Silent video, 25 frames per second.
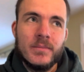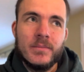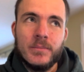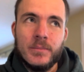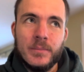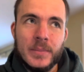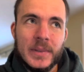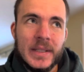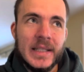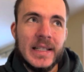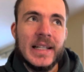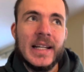
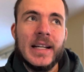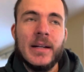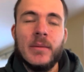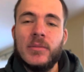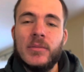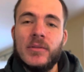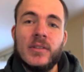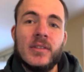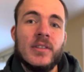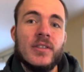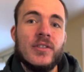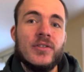being able
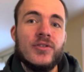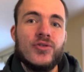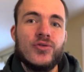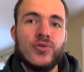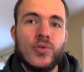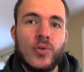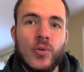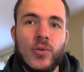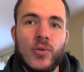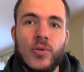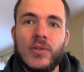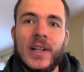to
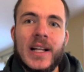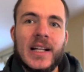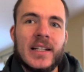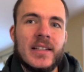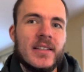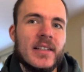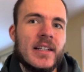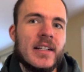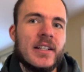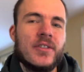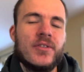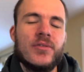control that
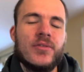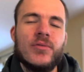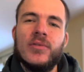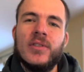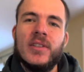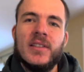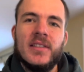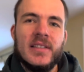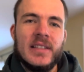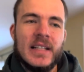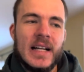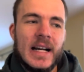sexual
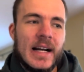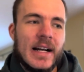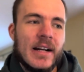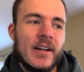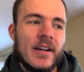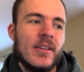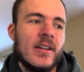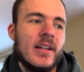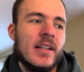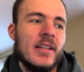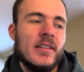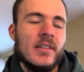
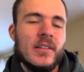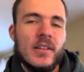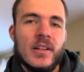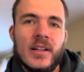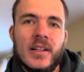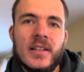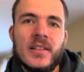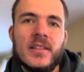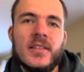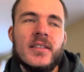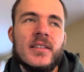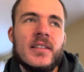desire and
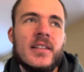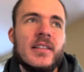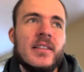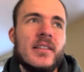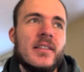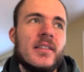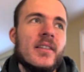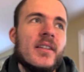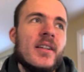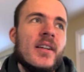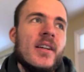lust. And